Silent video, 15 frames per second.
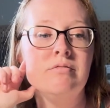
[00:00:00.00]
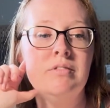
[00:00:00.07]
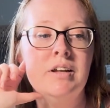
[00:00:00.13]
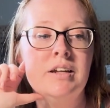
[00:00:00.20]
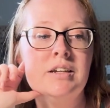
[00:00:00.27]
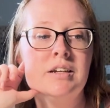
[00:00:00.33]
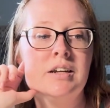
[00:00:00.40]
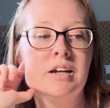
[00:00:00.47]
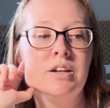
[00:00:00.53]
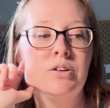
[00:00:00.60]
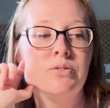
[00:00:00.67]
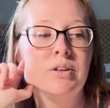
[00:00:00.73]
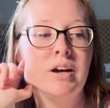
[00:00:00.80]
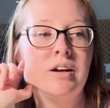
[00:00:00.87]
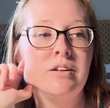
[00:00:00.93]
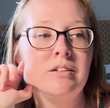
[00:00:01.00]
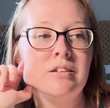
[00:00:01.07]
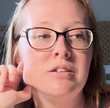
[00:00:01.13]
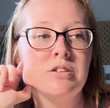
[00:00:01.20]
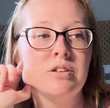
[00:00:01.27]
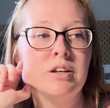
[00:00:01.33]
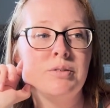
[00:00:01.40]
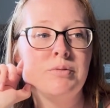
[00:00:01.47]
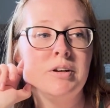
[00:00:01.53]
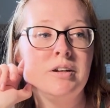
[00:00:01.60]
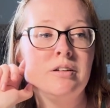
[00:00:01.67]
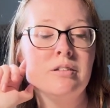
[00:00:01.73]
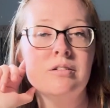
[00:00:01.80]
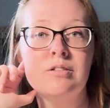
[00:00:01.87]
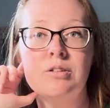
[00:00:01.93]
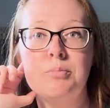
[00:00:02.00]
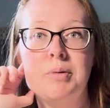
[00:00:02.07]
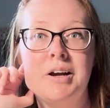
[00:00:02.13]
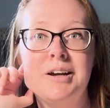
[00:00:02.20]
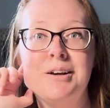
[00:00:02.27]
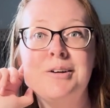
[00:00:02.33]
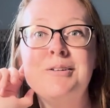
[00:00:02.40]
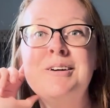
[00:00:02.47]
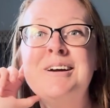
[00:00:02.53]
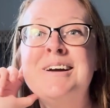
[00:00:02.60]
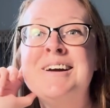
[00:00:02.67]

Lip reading: I did not know that until I read her bio.